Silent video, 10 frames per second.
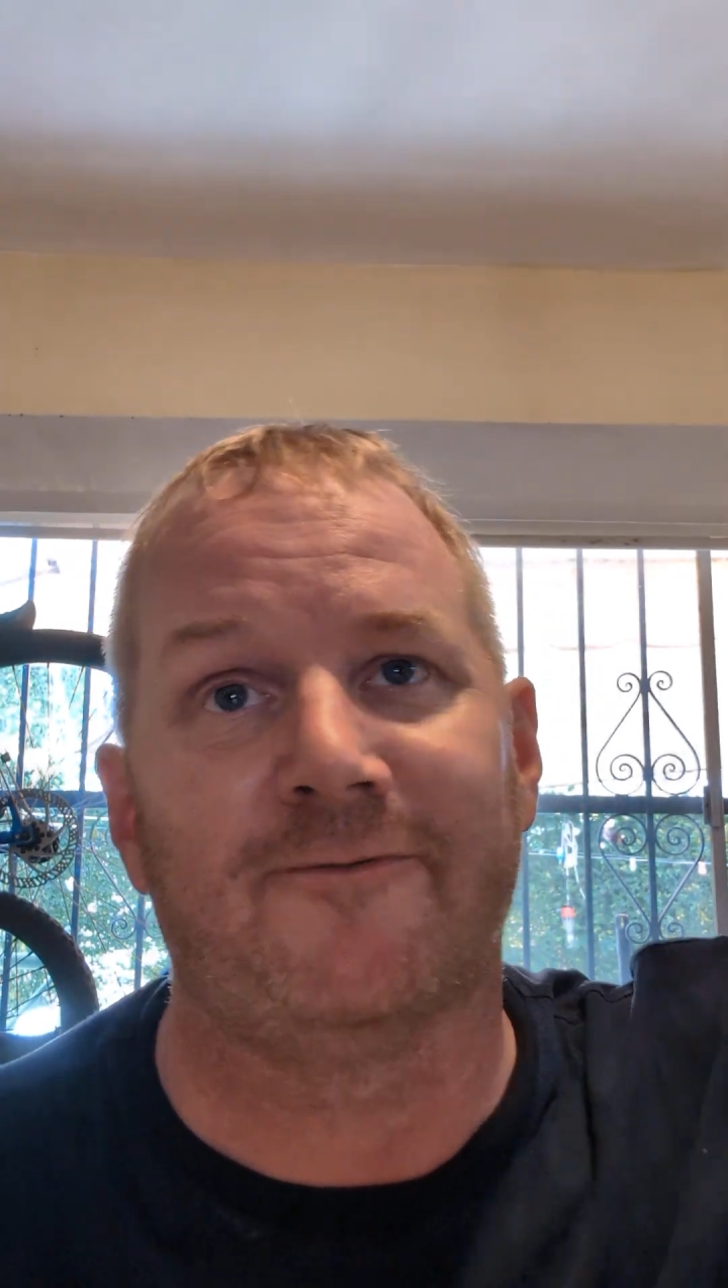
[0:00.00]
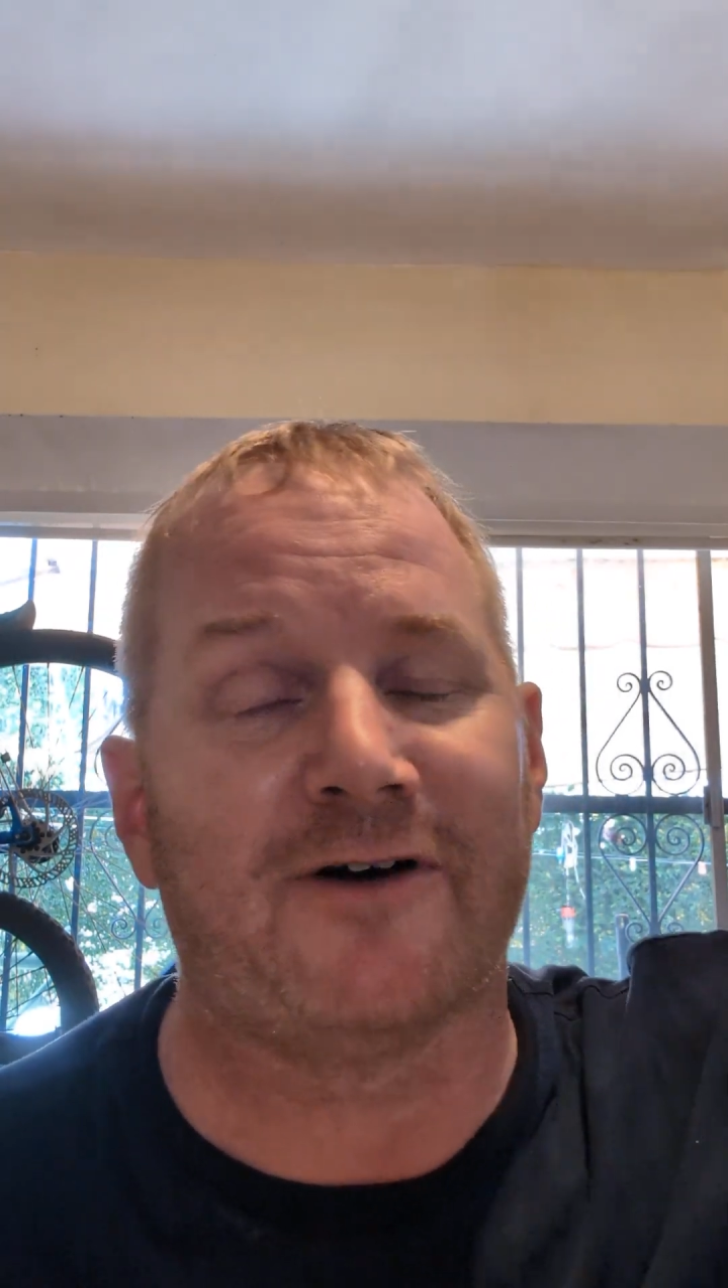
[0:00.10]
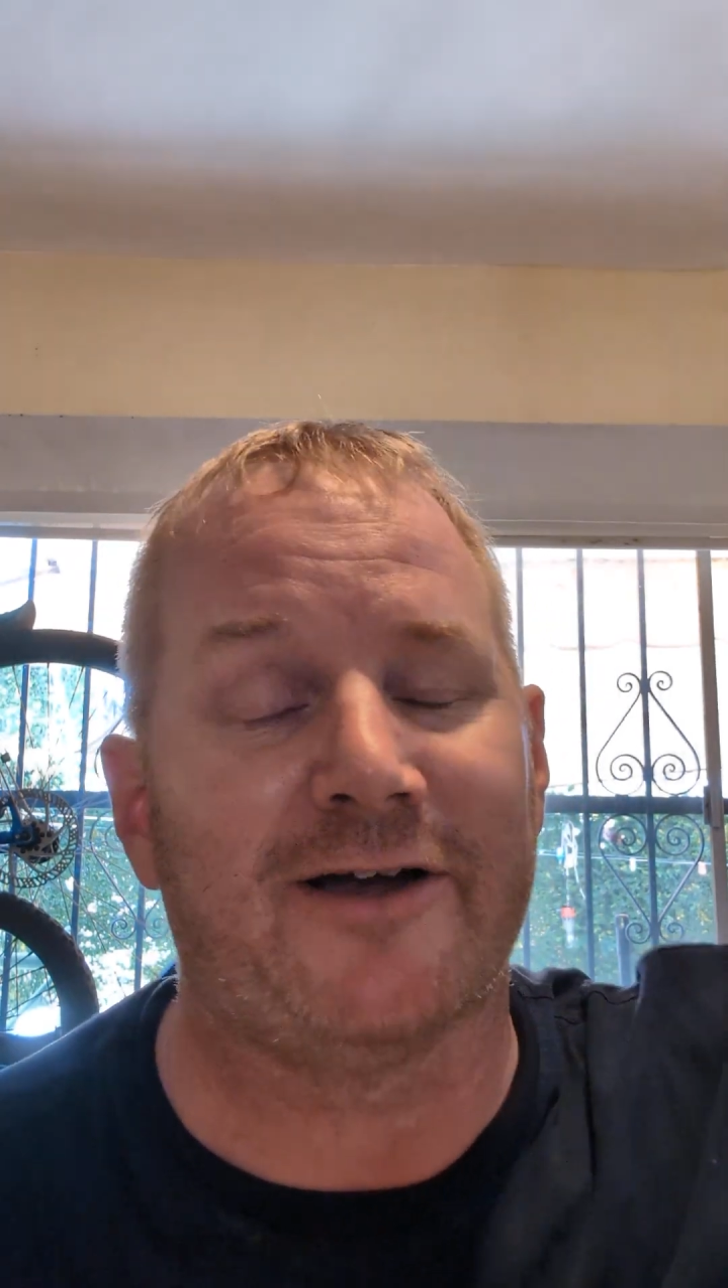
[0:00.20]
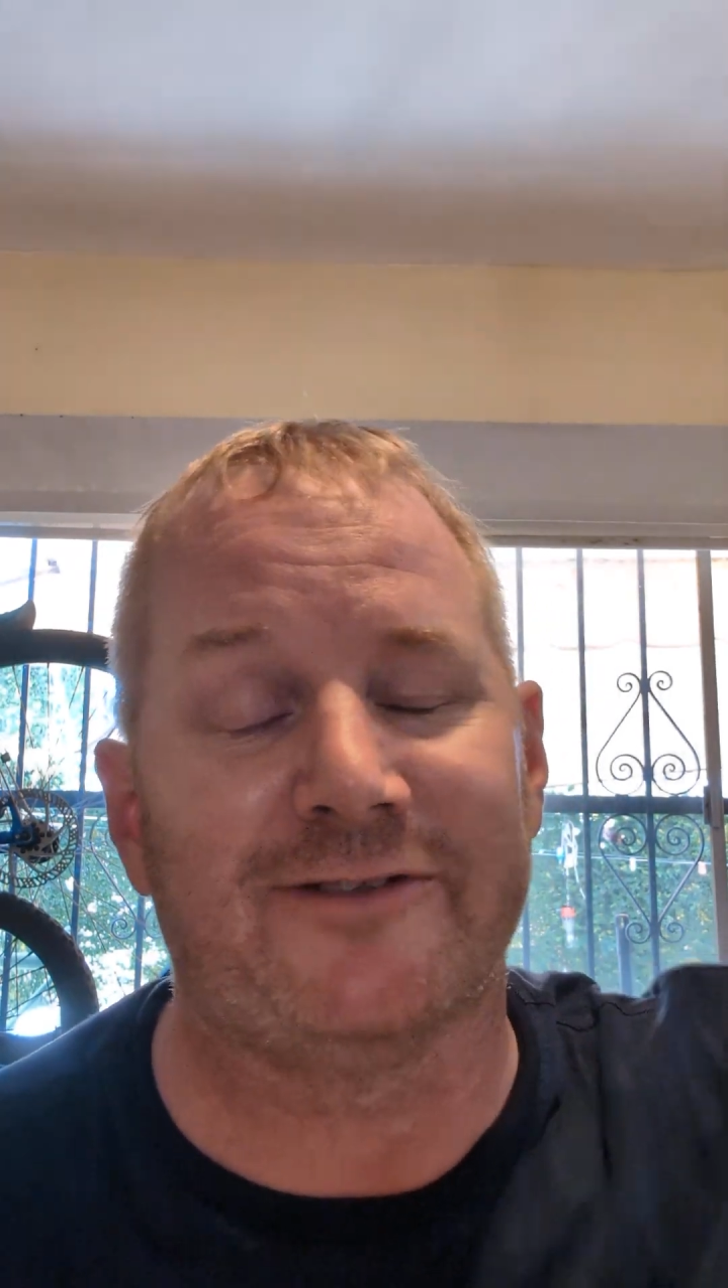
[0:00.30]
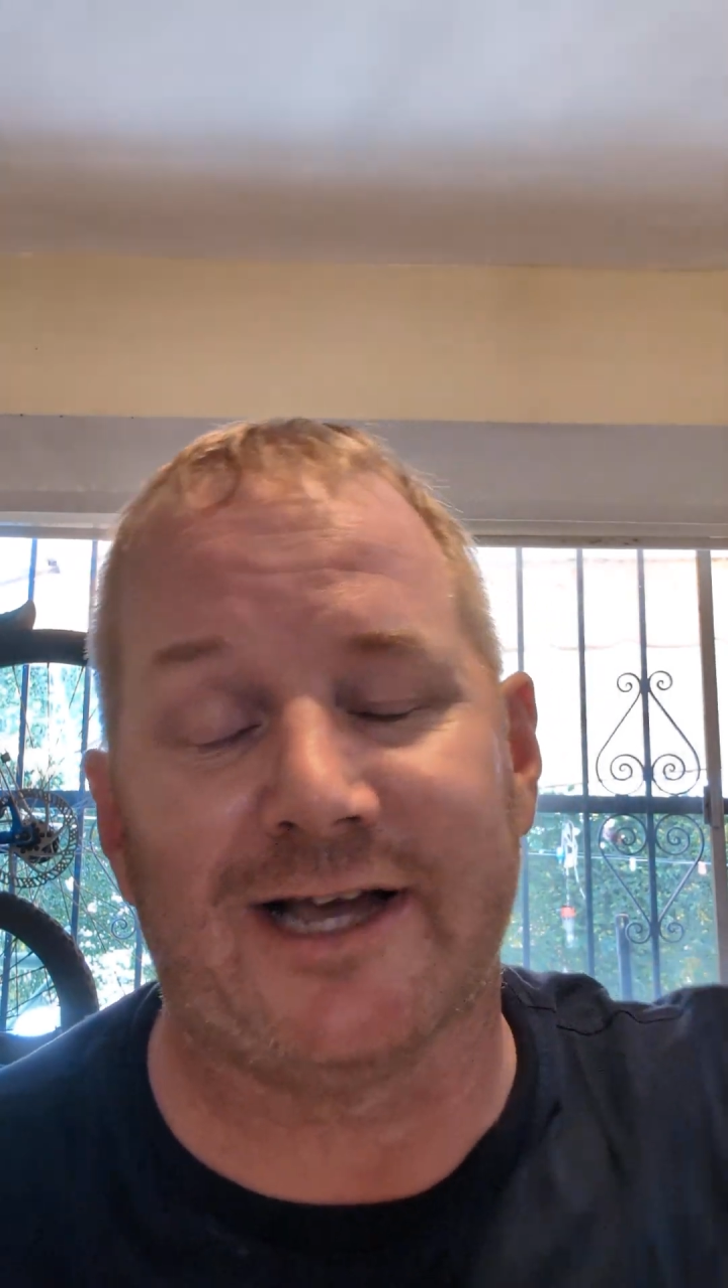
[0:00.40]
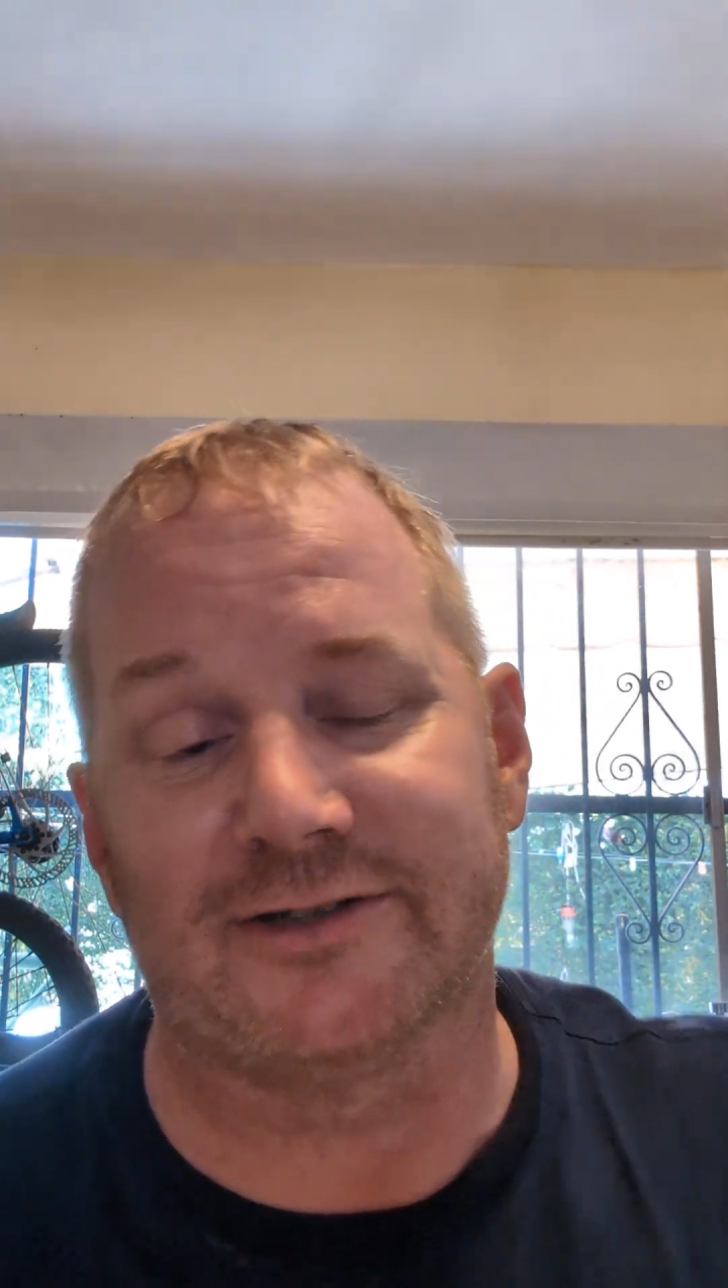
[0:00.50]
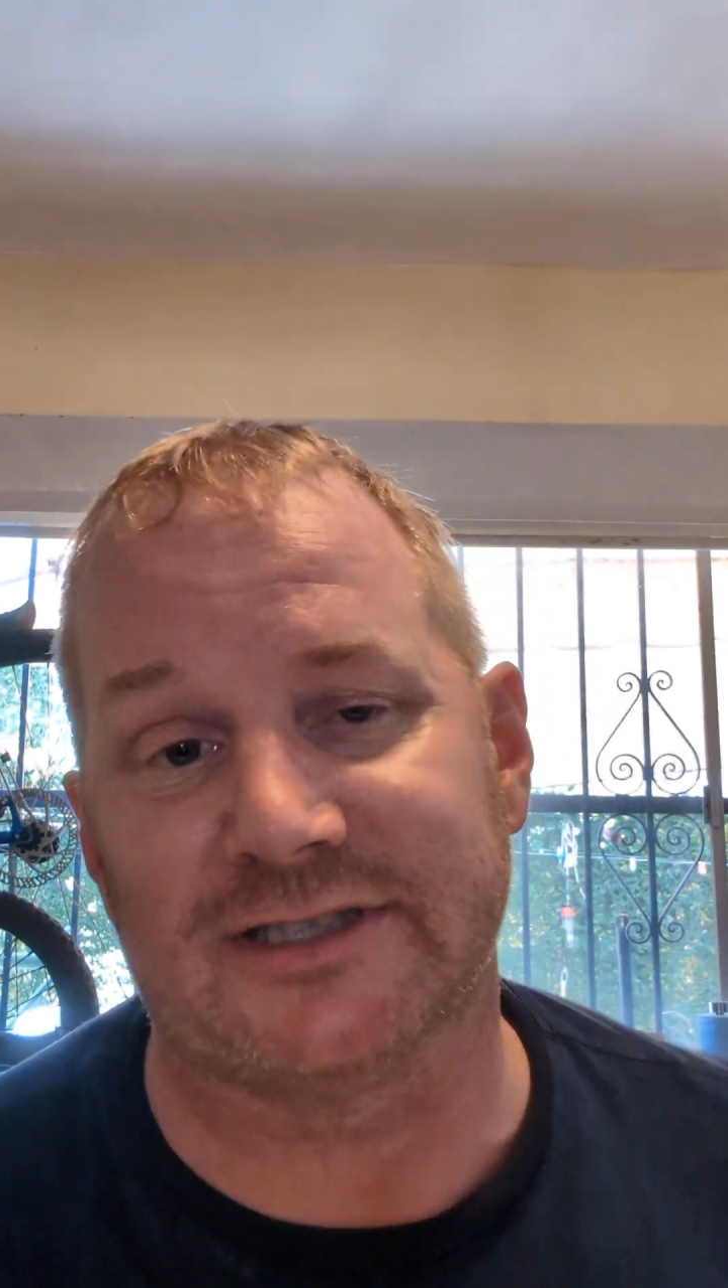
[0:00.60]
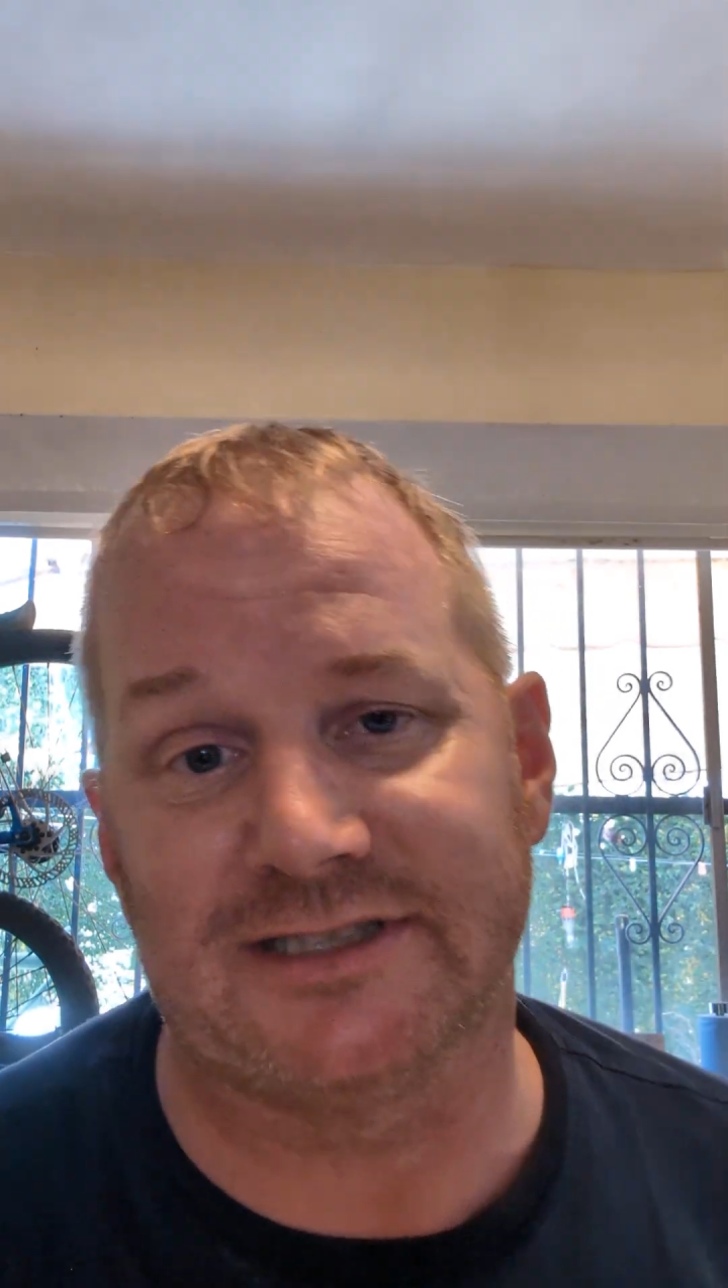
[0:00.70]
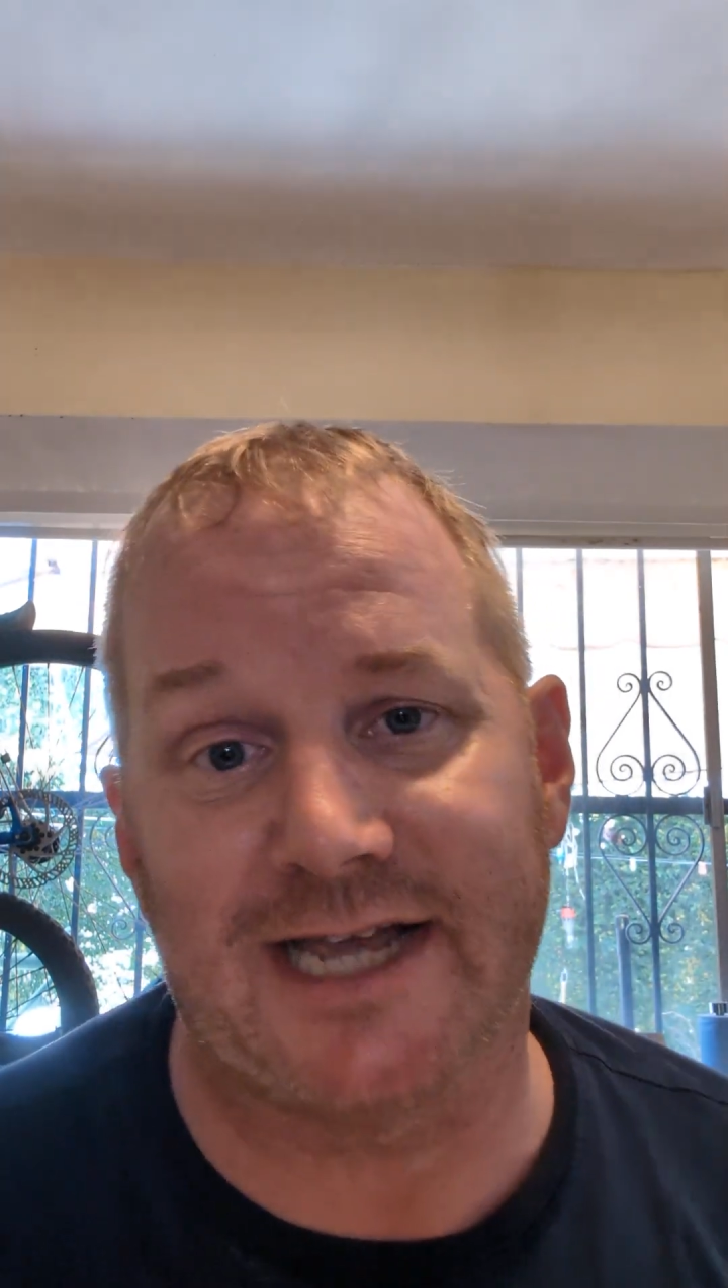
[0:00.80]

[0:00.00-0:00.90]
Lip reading: 5,000,